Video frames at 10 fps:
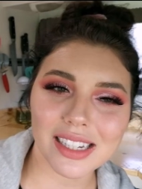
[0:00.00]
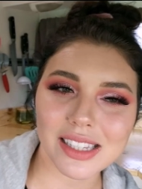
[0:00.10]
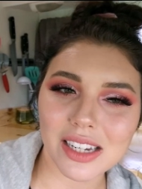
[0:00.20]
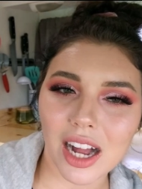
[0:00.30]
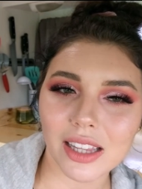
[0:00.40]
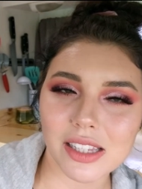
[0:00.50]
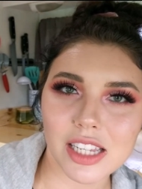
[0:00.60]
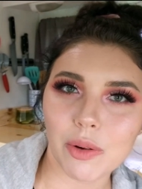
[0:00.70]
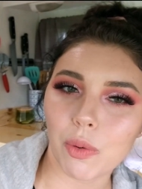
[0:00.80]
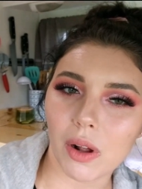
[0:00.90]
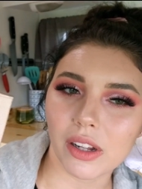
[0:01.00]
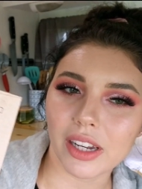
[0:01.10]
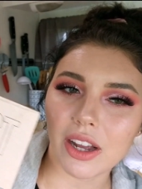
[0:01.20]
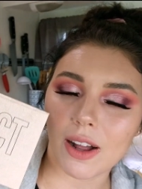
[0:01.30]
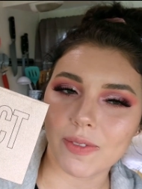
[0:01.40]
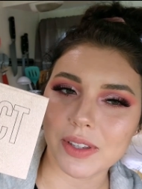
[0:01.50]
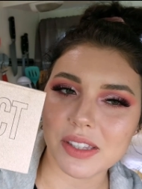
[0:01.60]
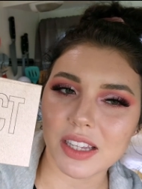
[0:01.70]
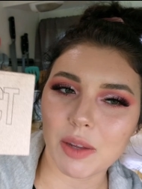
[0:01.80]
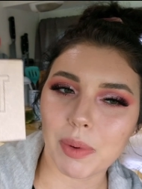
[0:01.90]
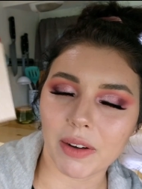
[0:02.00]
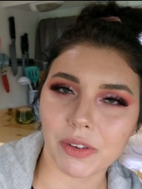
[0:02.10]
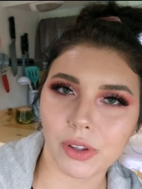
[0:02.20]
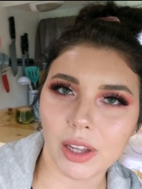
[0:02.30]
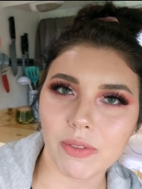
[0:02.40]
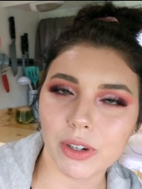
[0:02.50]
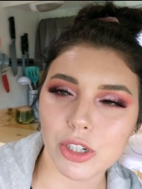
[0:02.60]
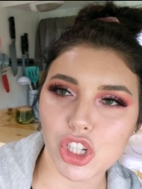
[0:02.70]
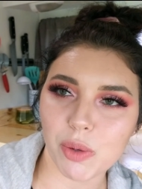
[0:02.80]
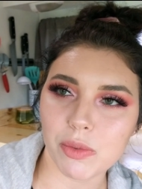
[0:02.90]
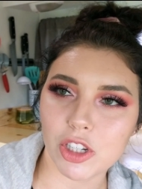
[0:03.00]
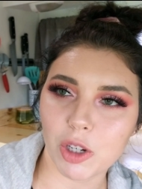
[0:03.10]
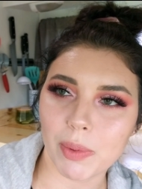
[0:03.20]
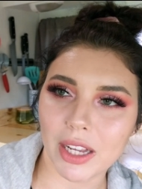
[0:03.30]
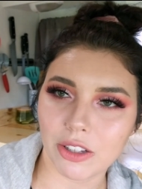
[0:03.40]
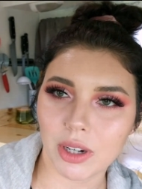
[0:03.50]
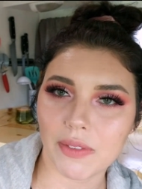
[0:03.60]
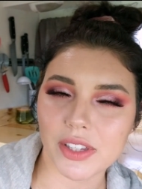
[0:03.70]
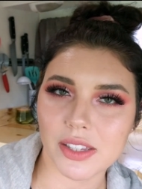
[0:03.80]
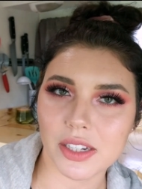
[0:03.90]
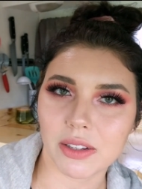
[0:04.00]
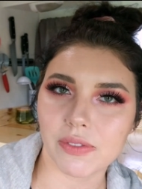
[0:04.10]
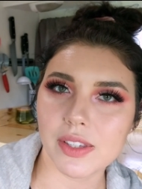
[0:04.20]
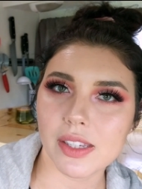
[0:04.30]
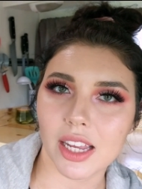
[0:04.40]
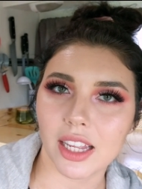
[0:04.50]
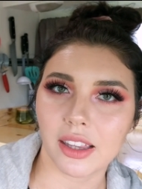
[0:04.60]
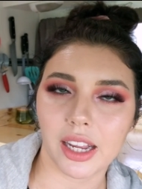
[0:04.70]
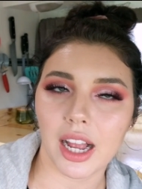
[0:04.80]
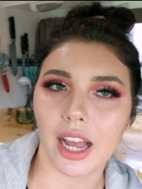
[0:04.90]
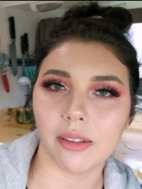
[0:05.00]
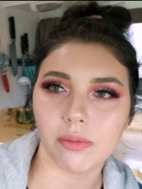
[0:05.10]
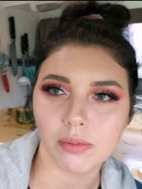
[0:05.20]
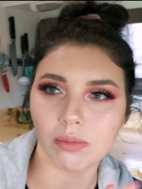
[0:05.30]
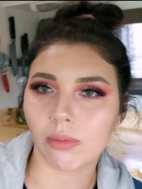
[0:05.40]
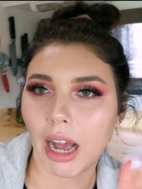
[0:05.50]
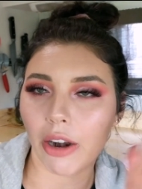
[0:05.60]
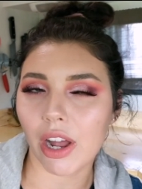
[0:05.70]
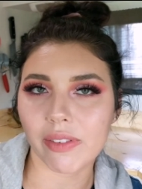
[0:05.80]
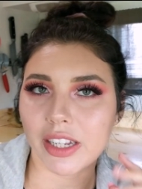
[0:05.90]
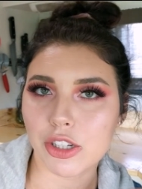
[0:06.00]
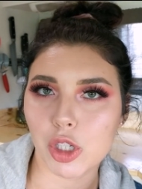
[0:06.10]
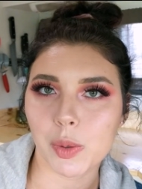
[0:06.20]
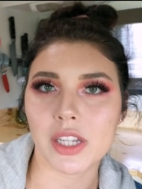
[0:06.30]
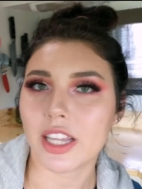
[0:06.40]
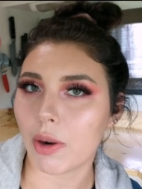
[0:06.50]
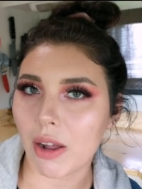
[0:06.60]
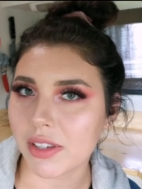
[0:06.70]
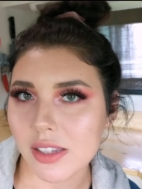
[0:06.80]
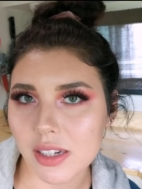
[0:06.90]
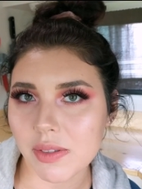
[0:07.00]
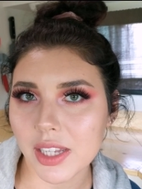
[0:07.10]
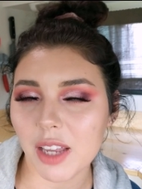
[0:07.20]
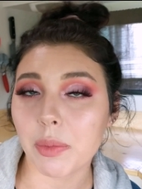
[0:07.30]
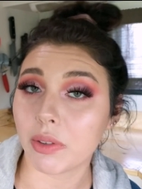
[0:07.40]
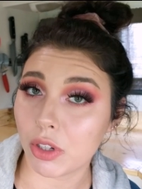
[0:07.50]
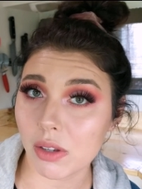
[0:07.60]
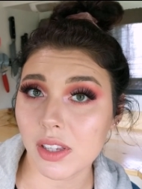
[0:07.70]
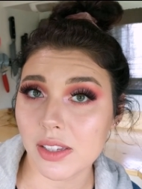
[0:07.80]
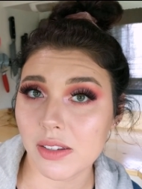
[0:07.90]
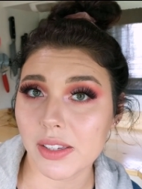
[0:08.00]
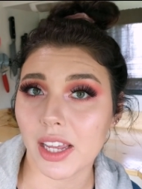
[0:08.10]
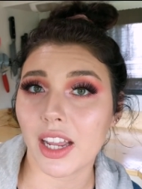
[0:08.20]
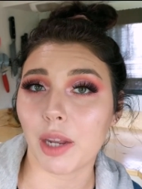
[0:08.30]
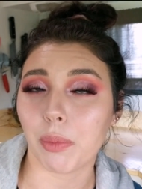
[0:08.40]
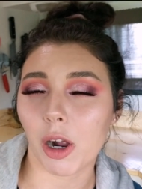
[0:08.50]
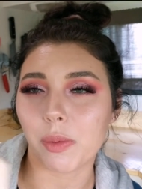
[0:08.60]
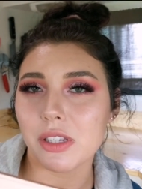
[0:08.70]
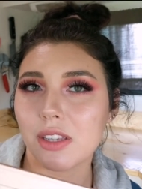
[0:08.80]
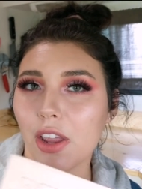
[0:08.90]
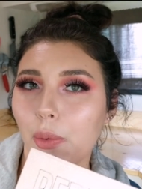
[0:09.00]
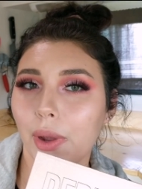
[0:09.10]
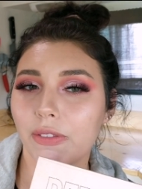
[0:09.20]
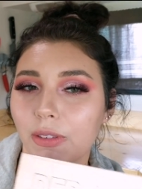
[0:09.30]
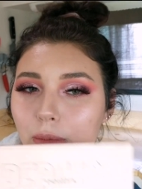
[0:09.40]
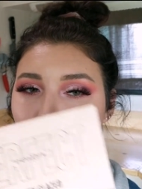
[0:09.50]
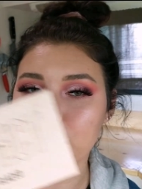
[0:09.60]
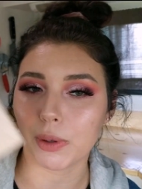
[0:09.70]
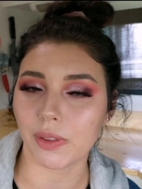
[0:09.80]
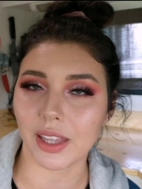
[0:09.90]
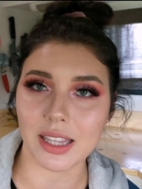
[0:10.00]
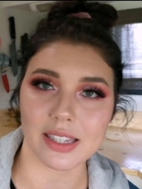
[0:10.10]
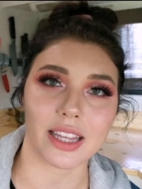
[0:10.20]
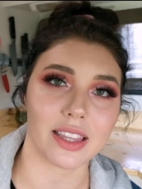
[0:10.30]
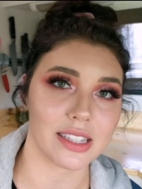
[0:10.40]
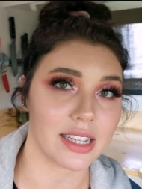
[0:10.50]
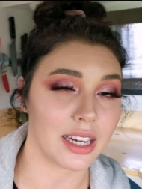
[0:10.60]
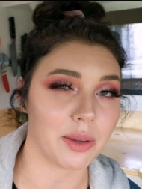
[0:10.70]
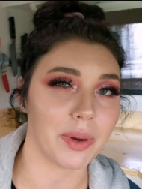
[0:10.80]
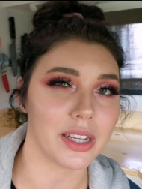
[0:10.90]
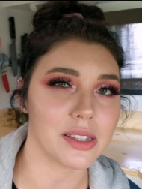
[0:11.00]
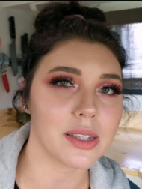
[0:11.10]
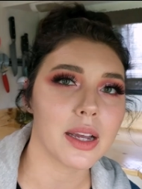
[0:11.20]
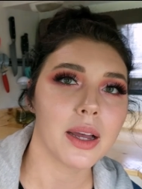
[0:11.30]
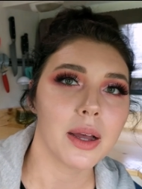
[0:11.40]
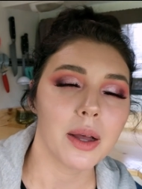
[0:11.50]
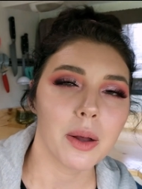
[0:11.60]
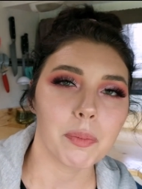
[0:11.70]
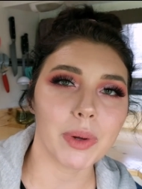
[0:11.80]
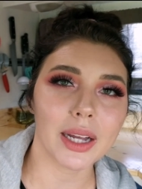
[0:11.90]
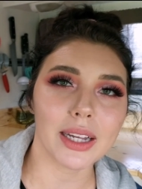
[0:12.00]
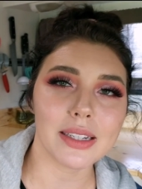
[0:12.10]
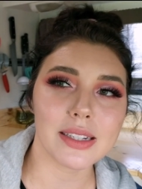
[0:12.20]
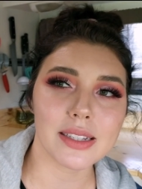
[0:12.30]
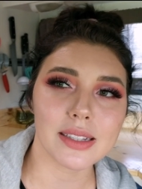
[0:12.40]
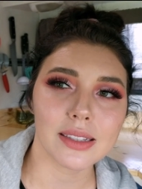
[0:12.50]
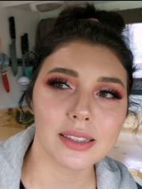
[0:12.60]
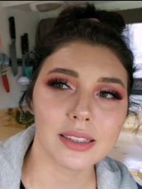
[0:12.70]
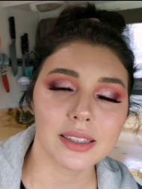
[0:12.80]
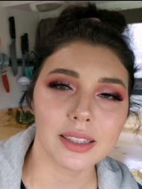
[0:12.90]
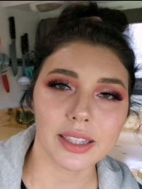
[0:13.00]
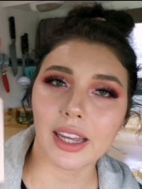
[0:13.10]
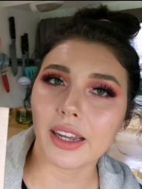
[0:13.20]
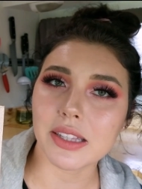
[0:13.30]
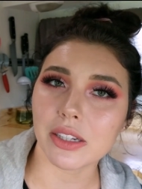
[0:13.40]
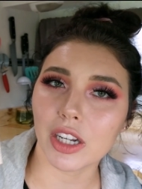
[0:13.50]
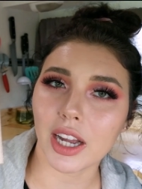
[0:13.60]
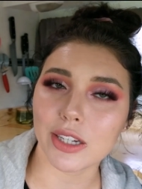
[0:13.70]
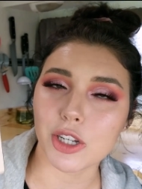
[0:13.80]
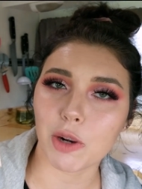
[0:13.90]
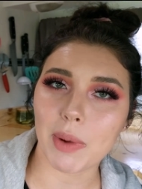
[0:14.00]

It's not the same quality, obviously, but if you're looking for a cheap dupe and you don't have sensitive skin, like I don't have any issues because I don't have sensitive skin, but if you do have sensitive skin, I'd probably stay away from cheaper things like this anyways. But yeah, it's a good eyeshadow